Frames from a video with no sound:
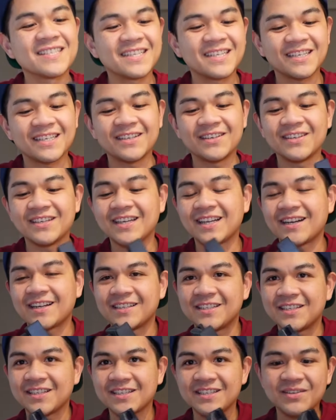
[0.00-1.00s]
you gotta
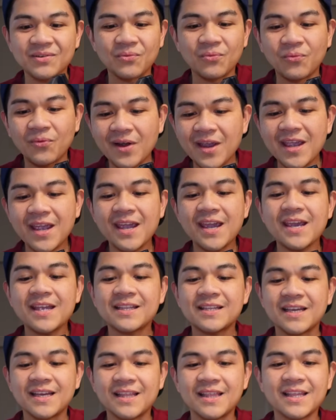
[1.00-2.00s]
adjust the
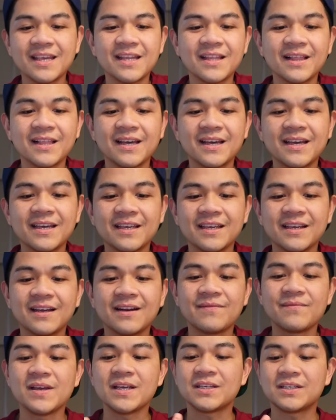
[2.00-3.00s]
weight, and then you
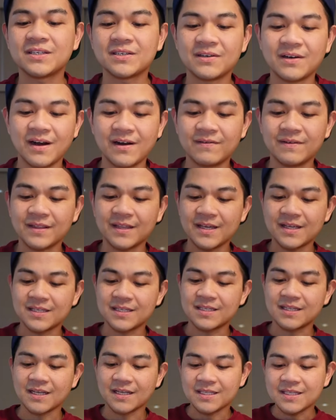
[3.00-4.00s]
gotta make sure everything
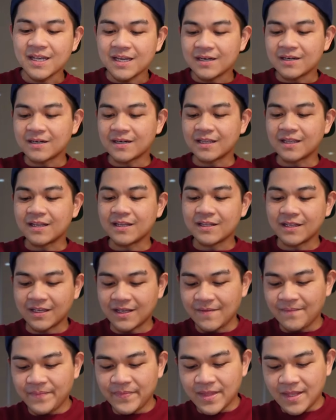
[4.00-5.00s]
is centered, and then
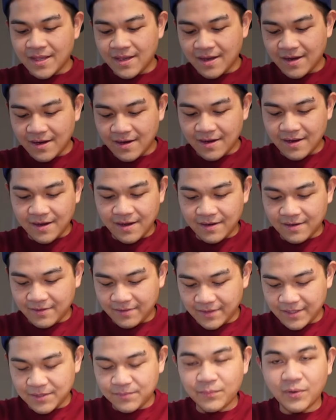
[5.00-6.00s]
I don't know,
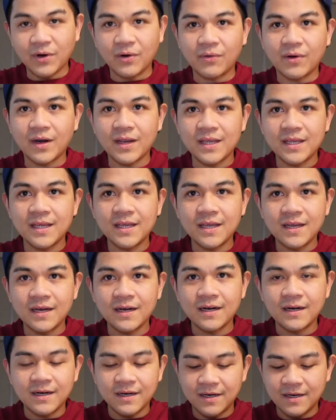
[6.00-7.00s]
this part right
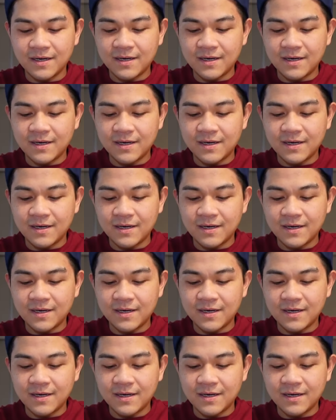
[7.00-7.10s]
here.